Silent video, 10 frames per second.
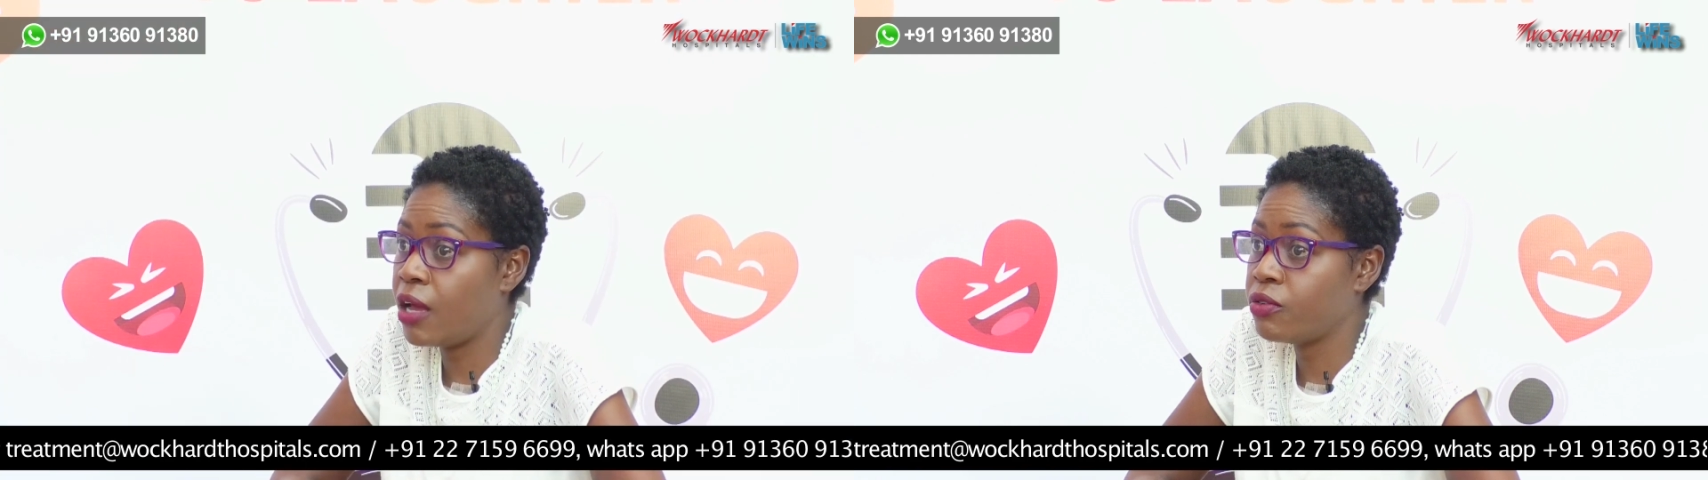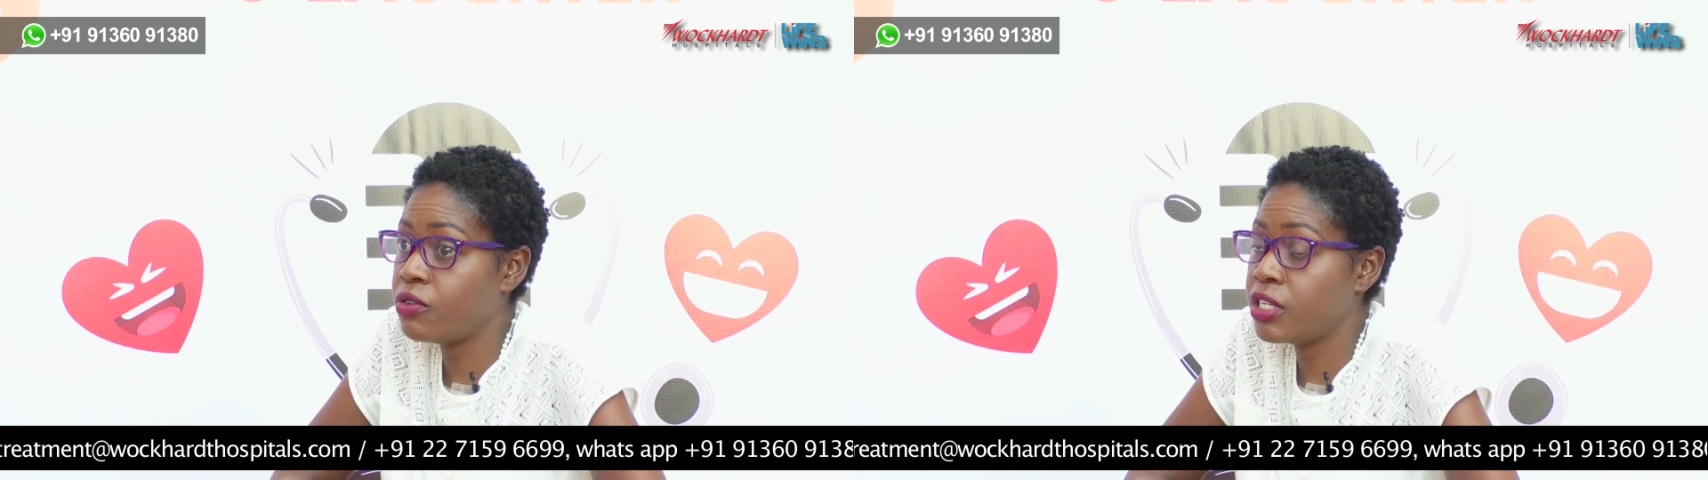
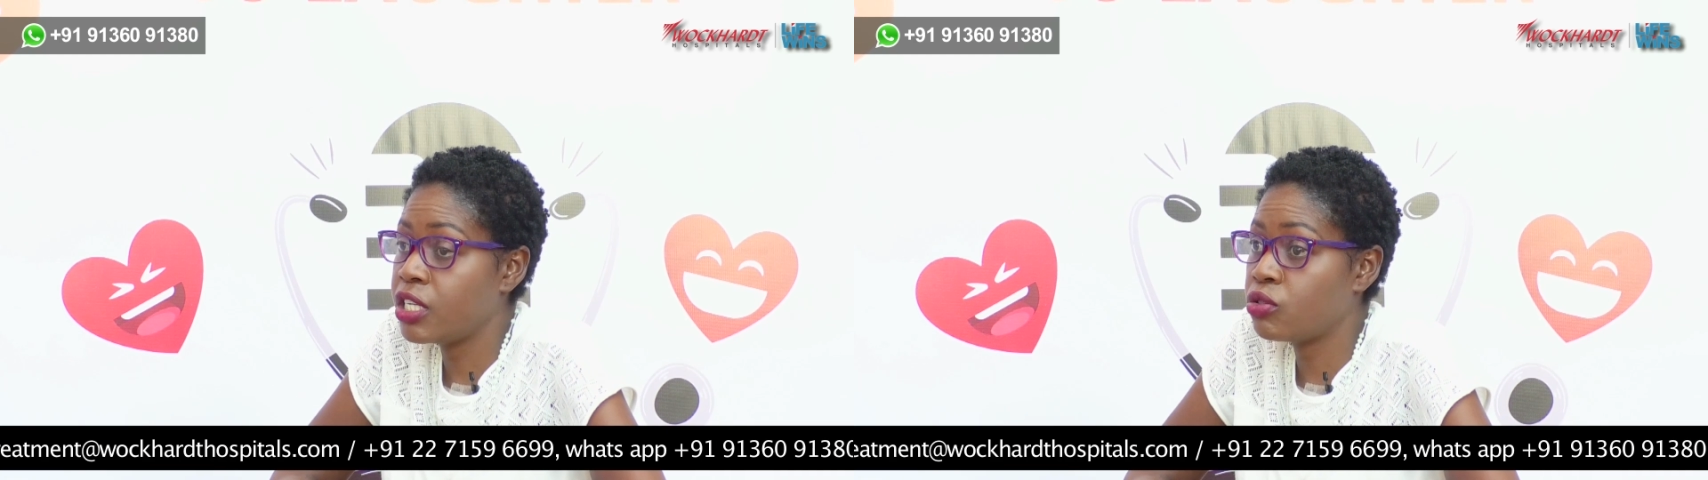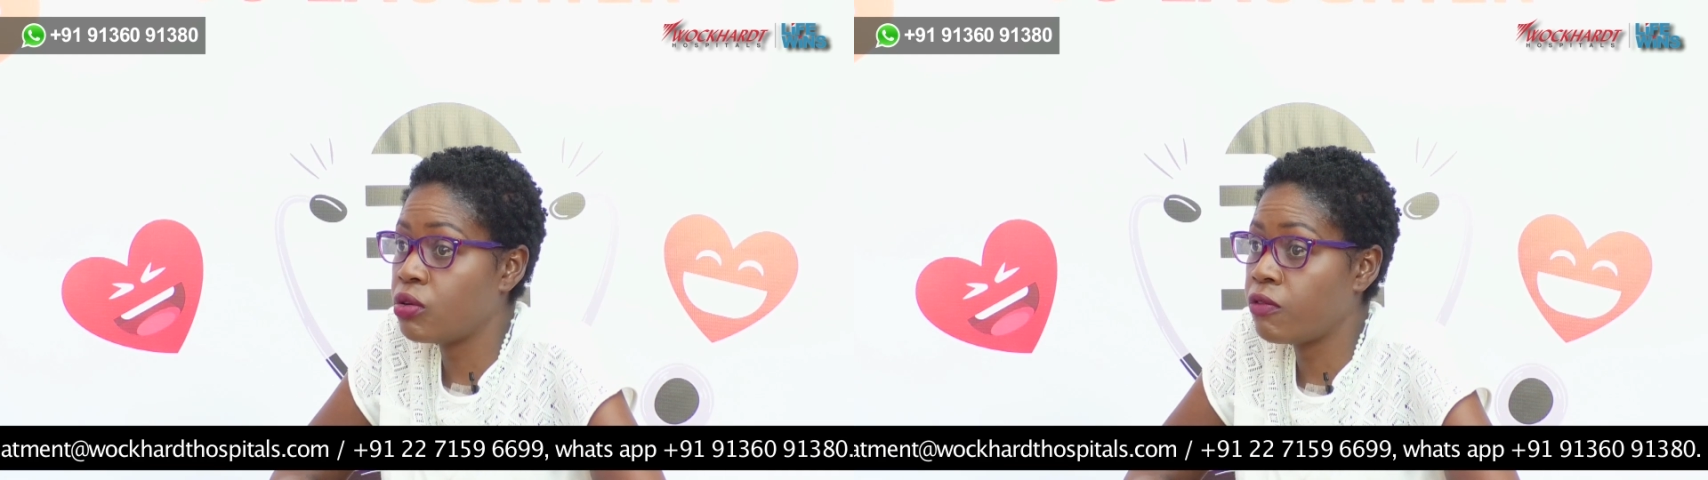I would
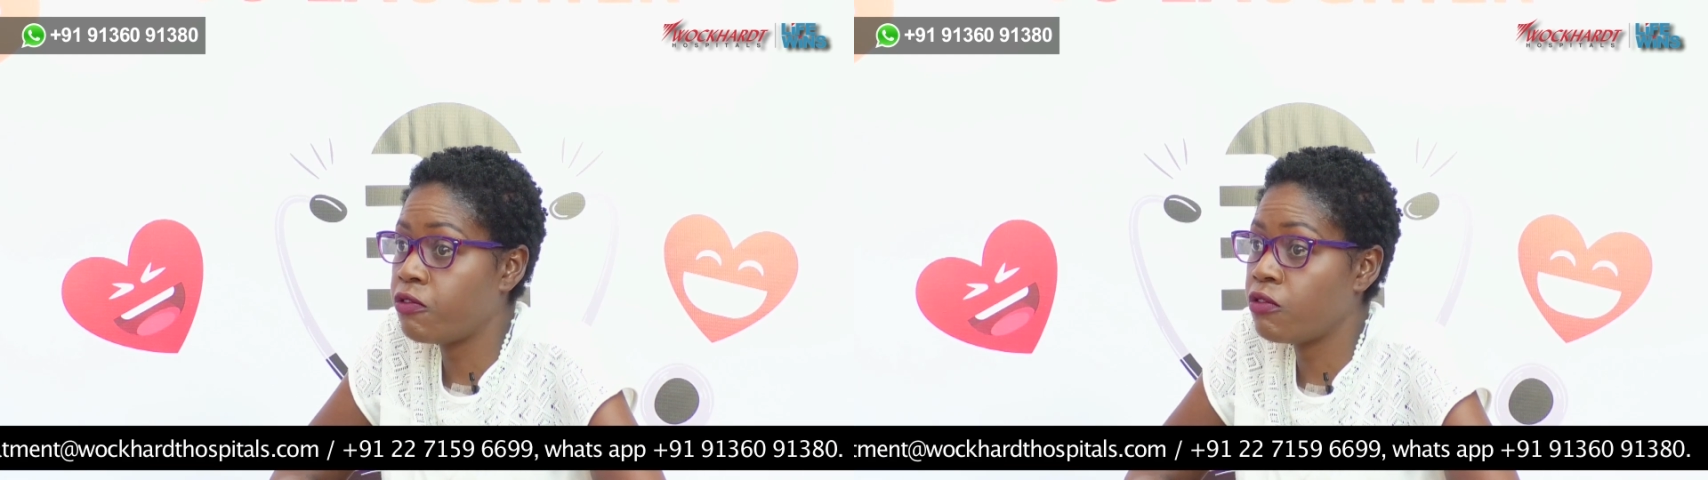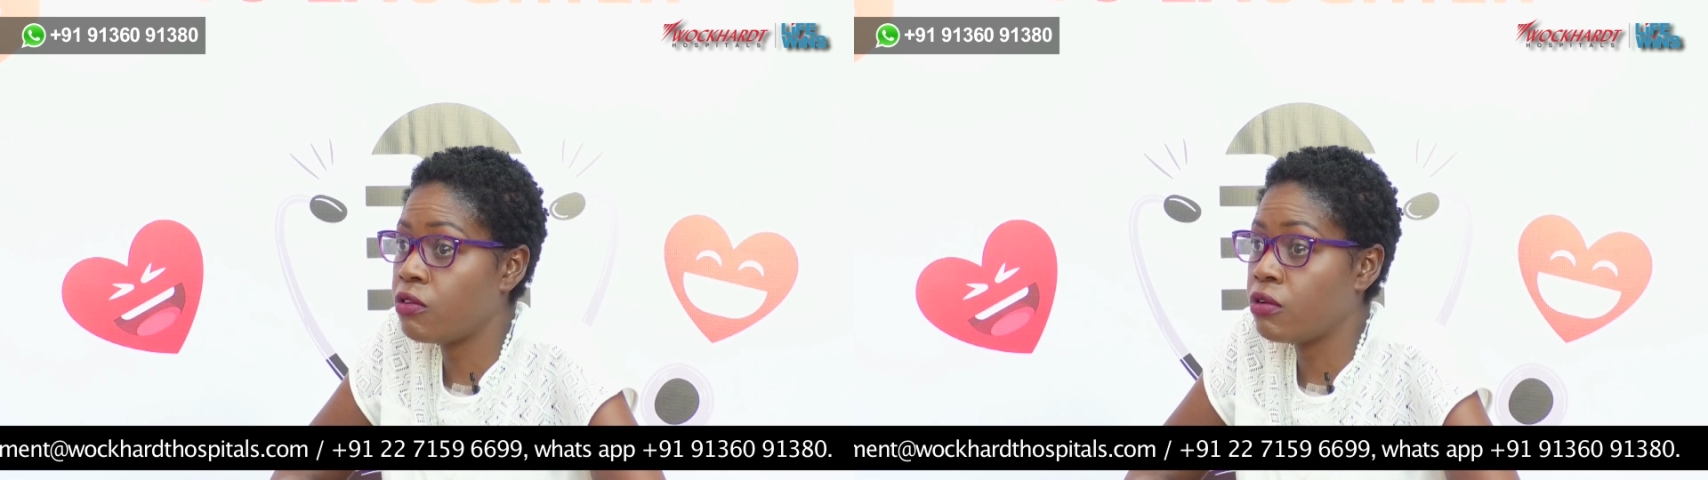only talk
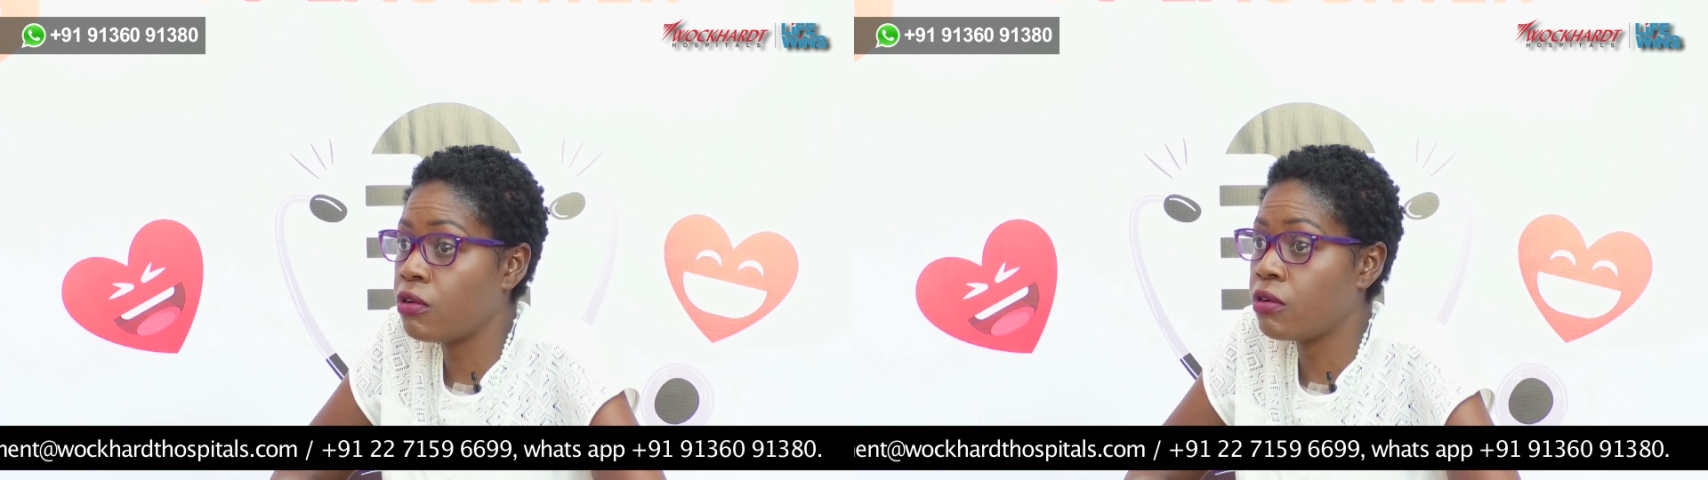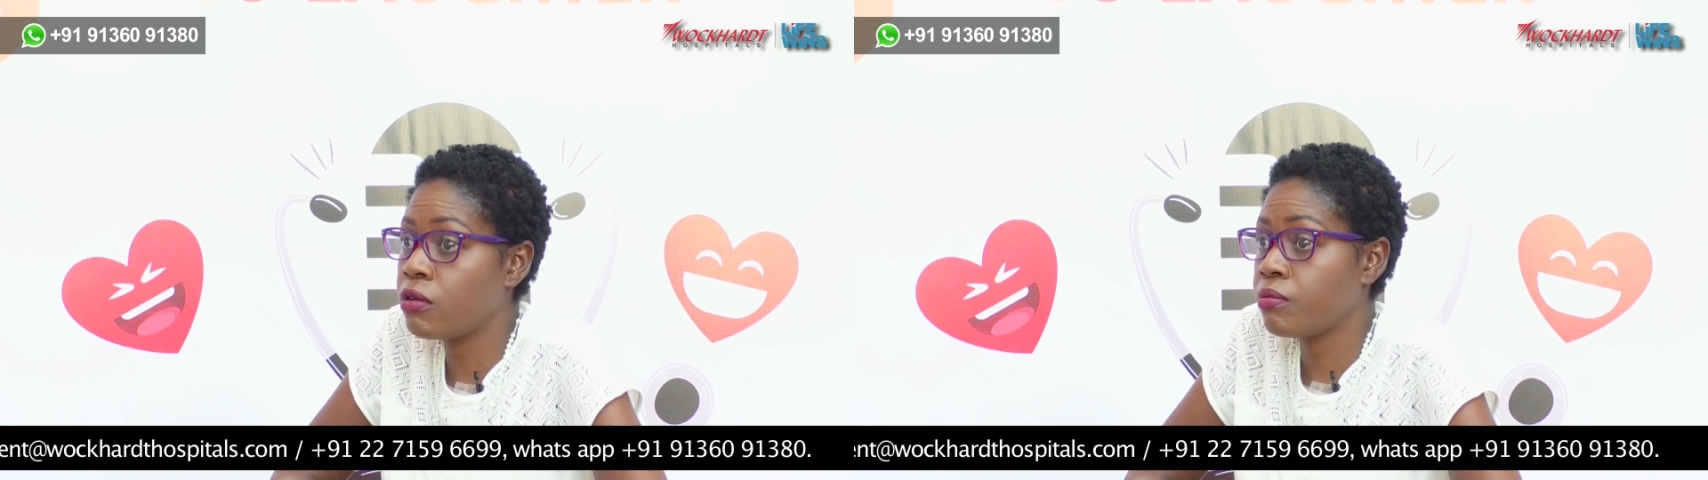
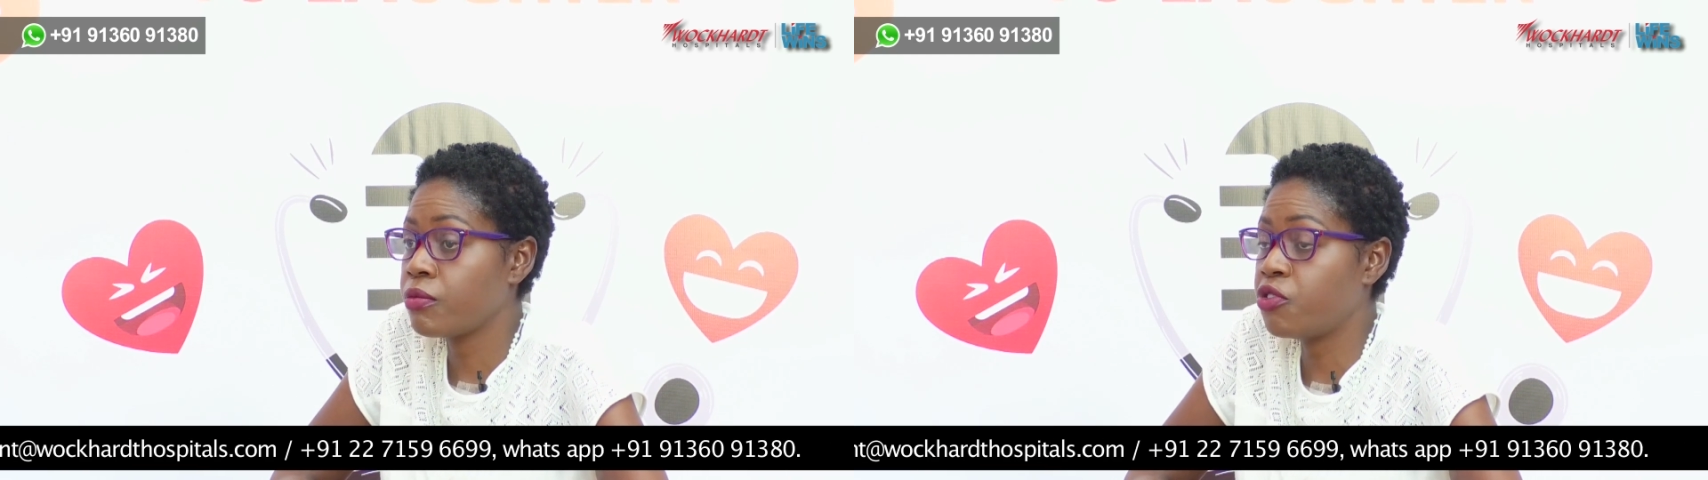for